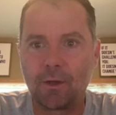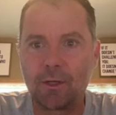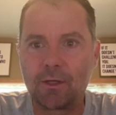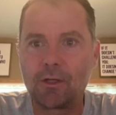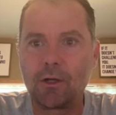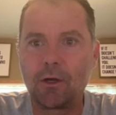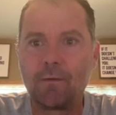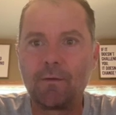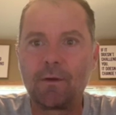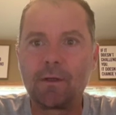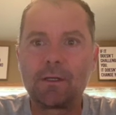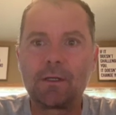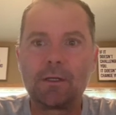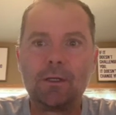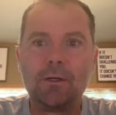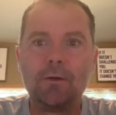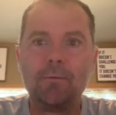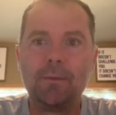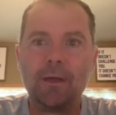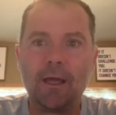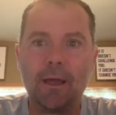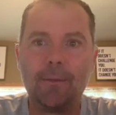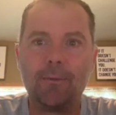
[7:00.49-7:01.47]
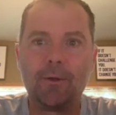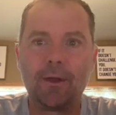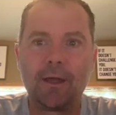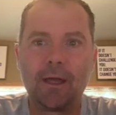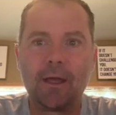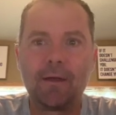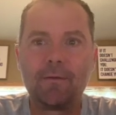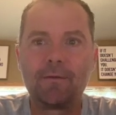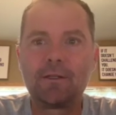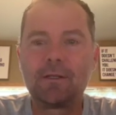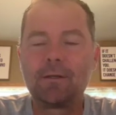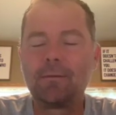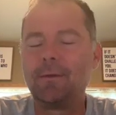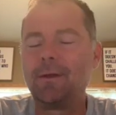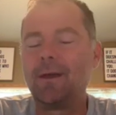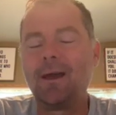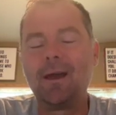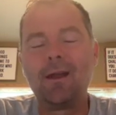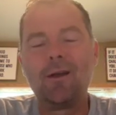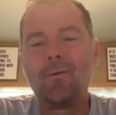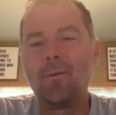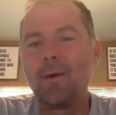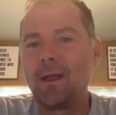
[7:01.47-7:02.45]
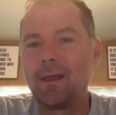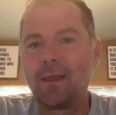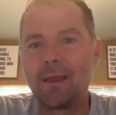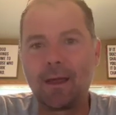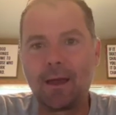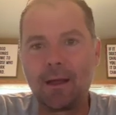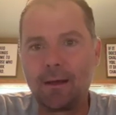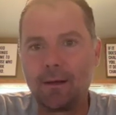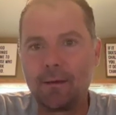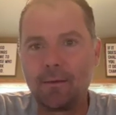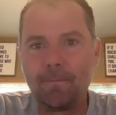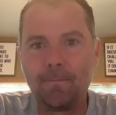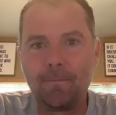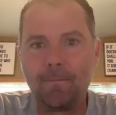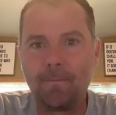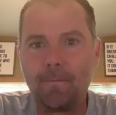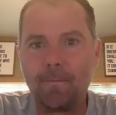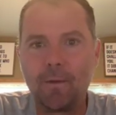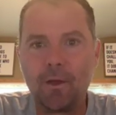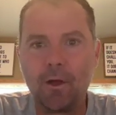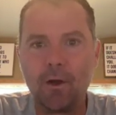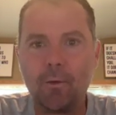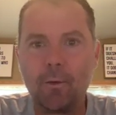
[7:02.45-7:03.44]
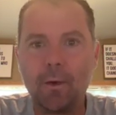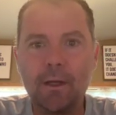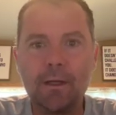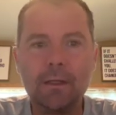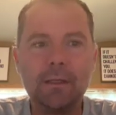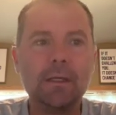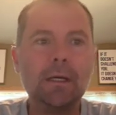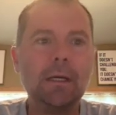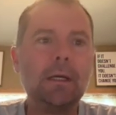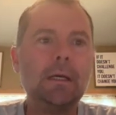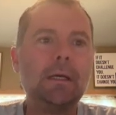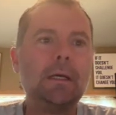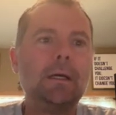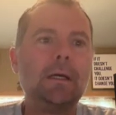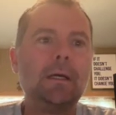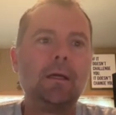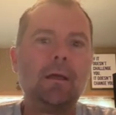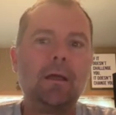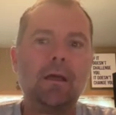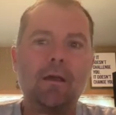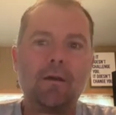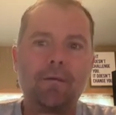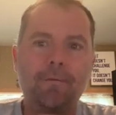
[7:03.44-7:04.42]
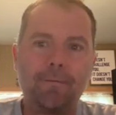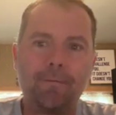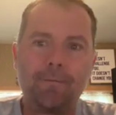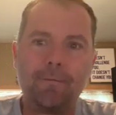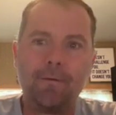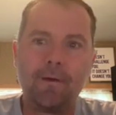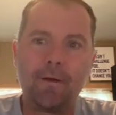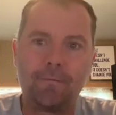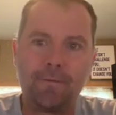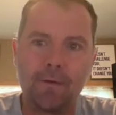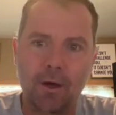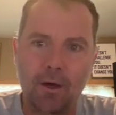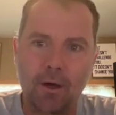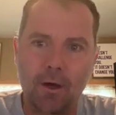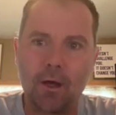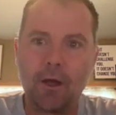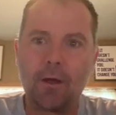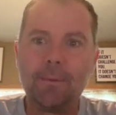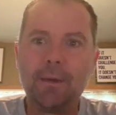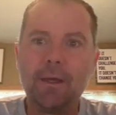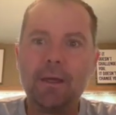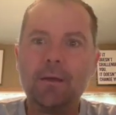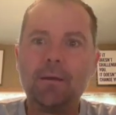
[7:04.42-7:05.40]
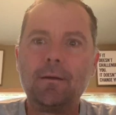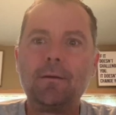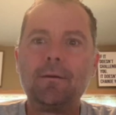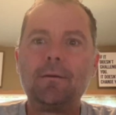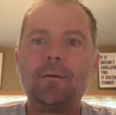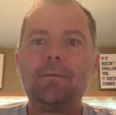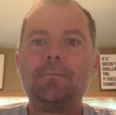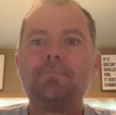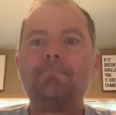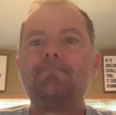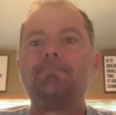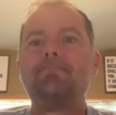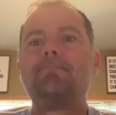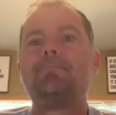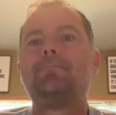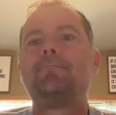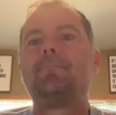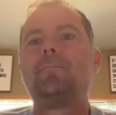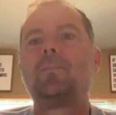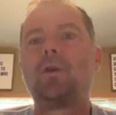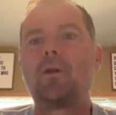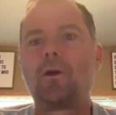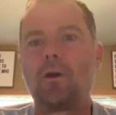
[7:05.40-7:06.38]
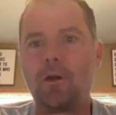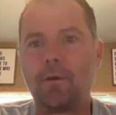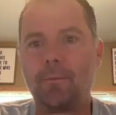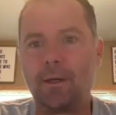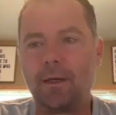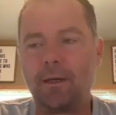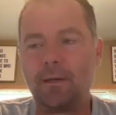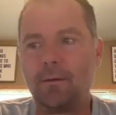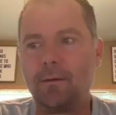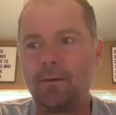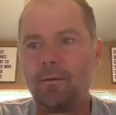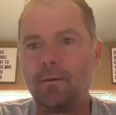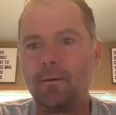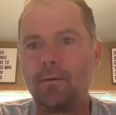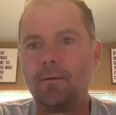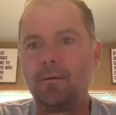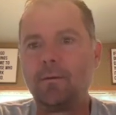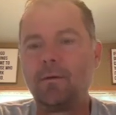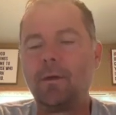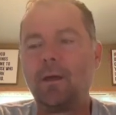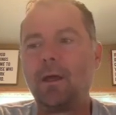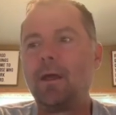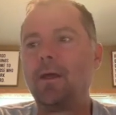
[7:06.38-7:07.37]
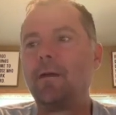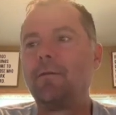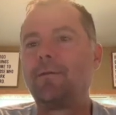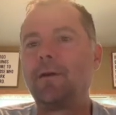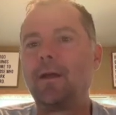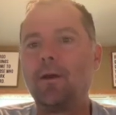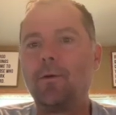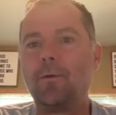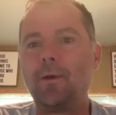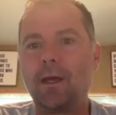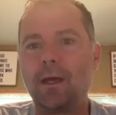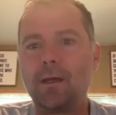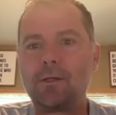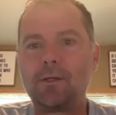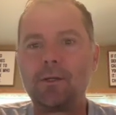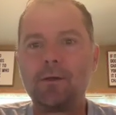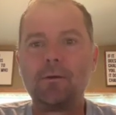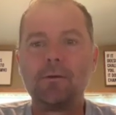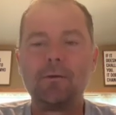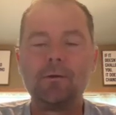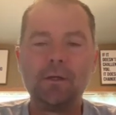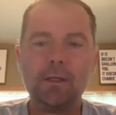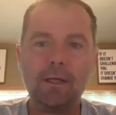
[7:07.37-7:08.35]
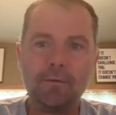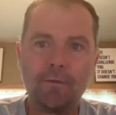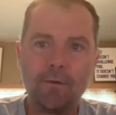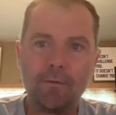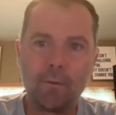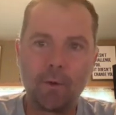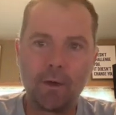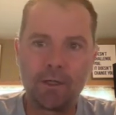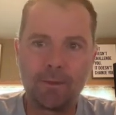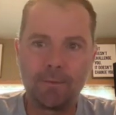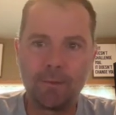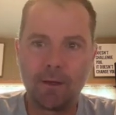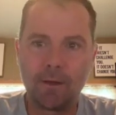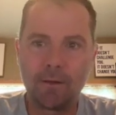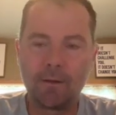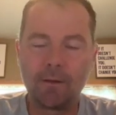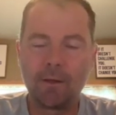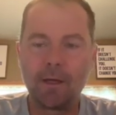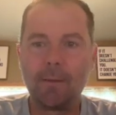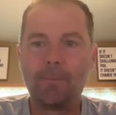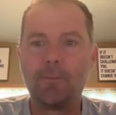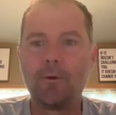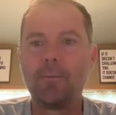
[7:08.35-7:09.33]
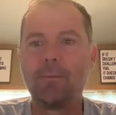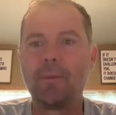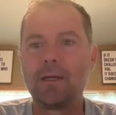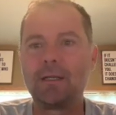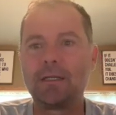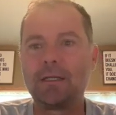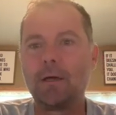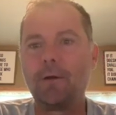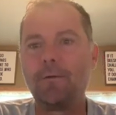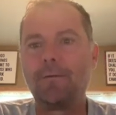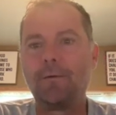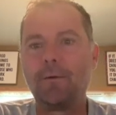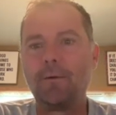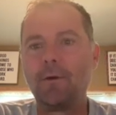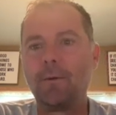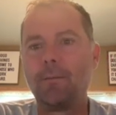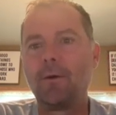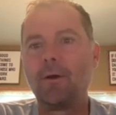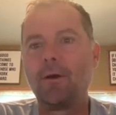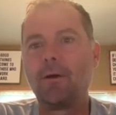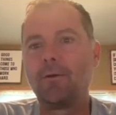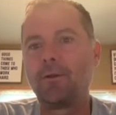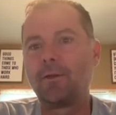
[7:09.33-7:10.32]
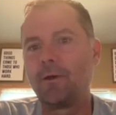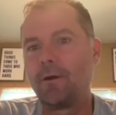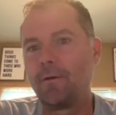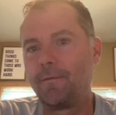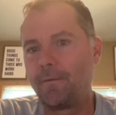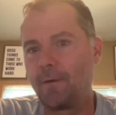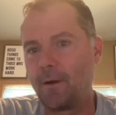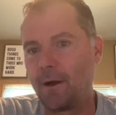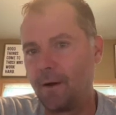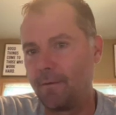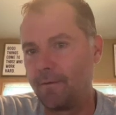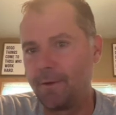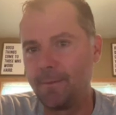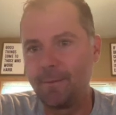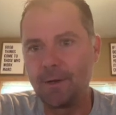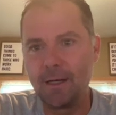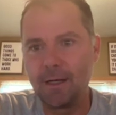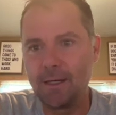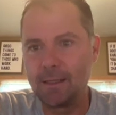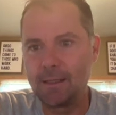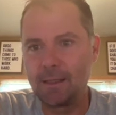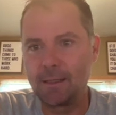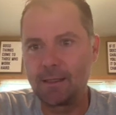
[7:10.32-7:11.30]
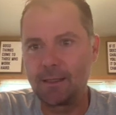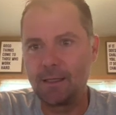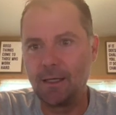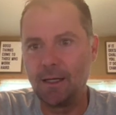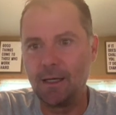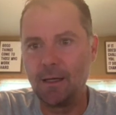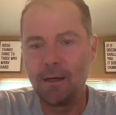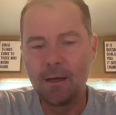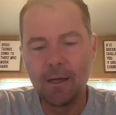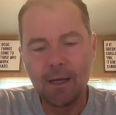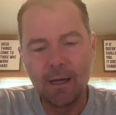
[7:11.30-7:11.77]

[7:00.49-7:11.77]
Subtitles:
service to be able to have some. No, I don't want that. You know what? If you call me, call me. If I don't answer, leave a voicemail. I put my cell phone number out there for everybody to see